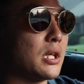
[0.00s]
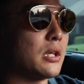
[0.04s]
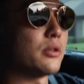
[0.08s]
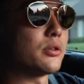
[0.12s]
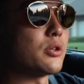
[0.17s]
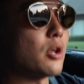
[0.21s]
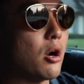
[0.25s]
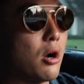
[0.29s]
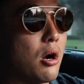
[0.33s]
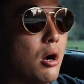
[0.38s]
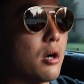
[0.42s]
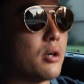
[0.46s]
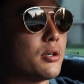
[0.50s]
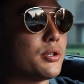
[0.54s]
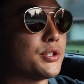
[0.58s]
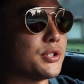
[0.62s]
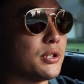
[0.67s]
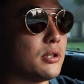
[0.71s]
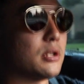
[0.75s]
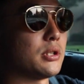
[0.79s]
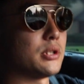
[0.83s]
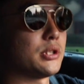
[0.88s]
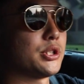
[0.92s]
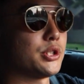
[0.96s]
There are
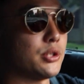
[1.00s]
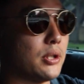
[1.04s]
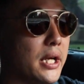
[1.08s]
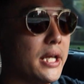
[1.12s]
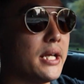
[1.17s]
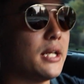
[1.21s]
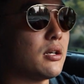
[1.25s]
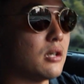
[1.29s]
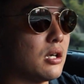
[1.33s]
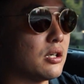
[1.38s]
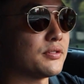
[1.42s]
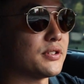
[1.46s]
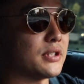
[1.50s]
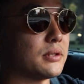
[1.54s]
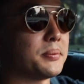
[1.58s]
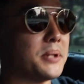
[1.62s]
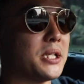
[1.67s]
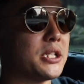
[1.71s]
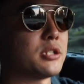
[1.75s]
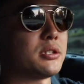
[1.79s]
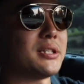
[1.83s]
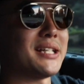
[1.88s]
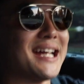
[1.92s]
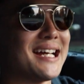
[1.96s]
certain trade-offs,
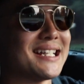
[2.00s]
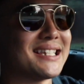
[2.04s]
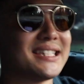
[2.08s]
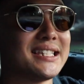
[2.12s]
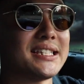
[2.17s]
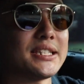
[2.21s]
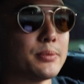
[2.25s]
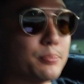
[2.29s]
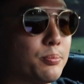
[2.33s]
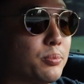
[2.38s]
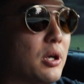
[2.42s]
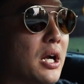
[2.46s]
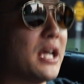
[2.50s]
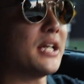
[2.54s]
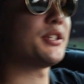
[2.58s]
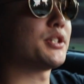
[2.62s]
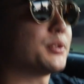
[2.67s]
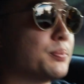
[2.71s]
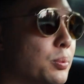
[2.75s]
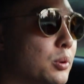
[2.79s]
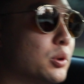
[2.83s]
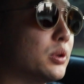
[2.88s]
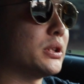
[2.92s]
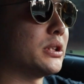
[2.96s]
especially at this
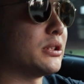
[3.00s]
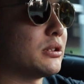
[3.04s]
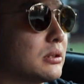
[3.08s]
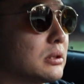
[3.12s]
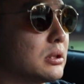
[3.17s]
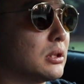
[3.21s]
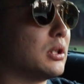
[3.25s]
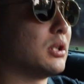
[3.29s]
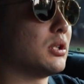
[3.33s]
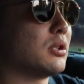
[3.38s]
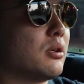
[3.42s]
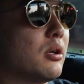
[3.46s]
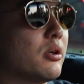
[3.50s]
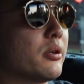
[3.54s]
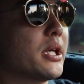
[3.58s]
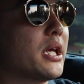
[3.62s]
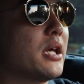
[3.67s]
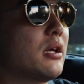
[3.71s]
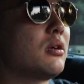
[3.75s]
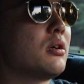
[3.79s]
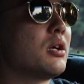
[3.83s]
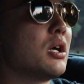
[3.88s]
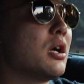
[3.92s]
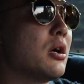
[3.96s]
price point,
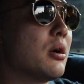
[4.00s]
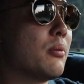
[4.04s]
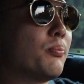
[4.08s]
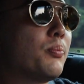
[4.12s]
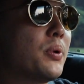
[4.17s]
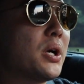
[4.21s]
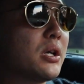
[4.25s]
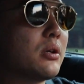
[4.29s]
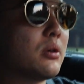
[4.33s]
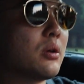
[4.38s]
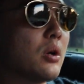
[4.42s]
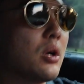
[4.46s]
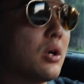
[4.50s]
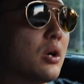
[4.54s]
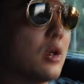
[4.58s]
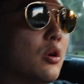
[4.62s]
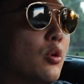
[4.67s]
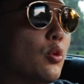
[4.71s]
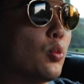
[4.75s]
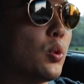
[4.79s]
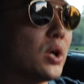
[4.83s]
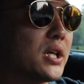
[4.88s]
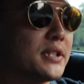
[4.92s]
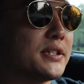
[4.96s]
okay? But
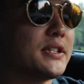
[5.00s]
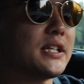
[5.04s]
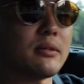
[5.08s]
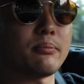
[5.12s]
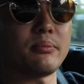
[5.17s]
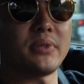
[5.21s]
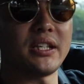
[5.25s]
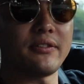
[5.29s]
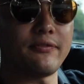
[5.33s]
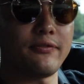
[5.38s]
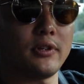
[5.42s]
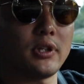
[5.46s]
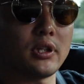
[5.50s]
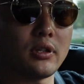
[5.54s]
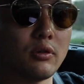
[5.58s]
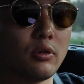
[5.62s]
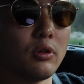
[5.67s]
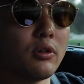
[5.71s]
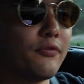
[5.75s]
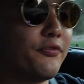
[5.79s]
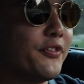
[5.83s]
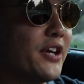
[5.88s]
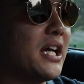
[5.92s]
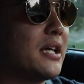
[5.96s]
what does that mean for the
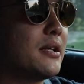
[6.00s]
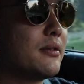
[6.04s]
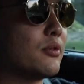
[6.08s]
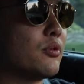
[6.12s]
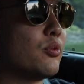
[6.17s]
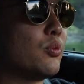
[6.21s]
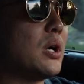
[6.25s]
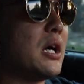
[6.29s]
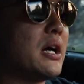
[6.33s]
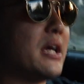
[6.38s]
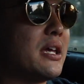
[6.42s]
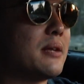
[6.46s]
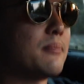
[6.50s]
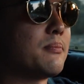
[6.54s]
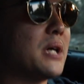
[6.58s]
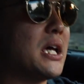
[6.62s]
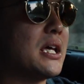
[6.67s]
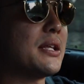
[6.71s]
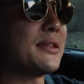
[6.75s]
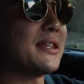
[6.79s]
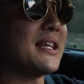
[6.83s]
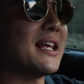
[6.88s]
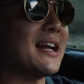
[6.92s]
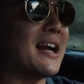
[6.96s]
Corvette? Well, it
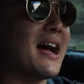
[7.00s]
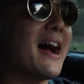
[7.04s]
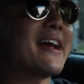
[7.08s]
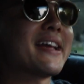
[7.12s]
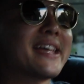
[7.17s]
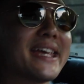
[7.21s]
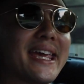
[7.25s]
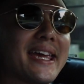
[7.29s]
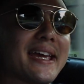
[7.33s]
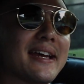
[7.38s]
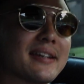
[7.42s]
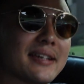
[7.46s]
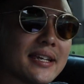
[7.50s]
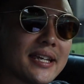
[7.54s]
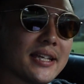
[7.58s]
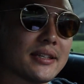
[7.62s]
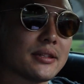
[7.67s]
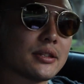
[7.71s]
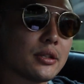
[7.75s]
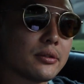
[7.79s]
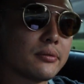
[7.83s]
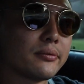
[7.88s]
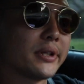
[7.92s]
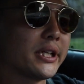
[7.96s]
meant that I can't
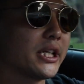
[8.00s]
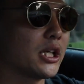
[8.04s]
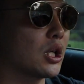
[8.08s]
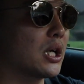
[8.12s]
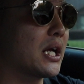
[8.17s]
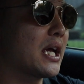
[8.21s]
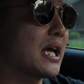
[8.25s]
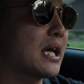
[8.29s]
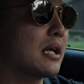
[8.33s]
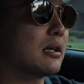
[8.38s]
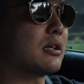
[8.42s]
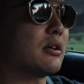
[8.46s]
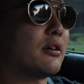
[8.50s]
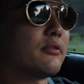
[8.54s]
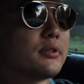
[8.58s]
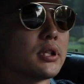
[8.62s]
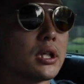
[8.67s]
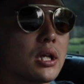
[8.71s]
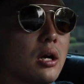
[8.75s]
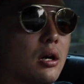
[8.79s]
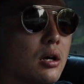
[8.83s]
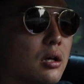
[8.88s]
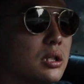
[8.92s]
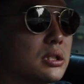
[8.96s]
get the rear end of the
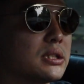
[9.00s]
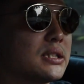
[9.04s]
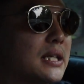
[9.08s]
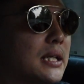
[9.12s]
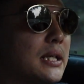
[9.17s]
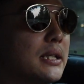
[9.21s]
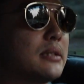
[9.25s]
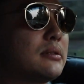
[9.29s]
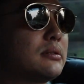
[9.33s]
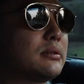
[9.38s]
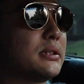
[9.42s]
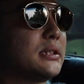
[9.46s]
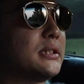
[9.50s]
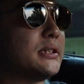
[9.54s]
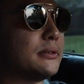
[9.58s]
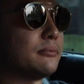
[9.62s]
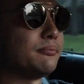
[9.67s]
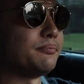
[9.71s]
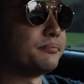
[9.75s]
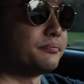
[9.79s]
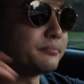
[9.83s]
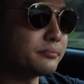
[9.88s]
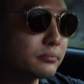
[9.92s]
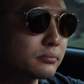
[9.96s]
car dialed
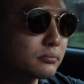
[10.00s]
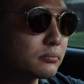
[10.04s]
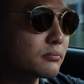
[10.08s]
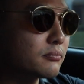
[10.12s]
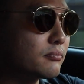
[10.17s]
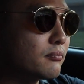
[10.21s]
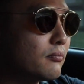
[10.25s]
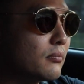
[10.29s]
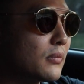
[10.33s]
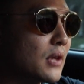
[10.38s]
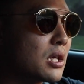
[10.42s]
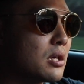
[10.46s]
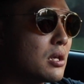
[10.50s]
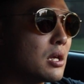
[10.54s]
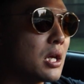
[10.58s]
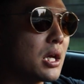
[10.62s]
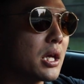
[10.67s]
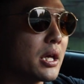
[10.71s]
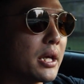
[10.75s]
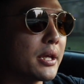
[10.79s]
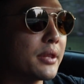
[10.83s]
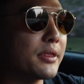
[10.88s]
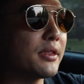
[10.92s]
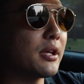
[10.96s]

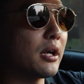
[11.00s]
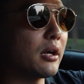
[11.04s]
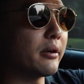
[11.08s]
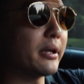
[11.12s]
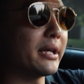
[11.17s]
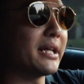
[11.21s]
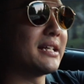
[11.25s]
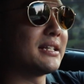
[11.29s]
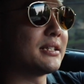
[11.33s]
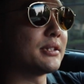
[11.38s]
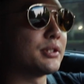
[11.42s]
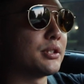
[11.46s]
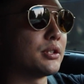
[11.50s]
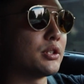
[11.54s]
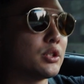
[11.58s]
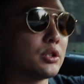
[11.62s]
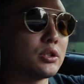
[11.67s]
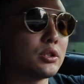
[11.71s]
in. There is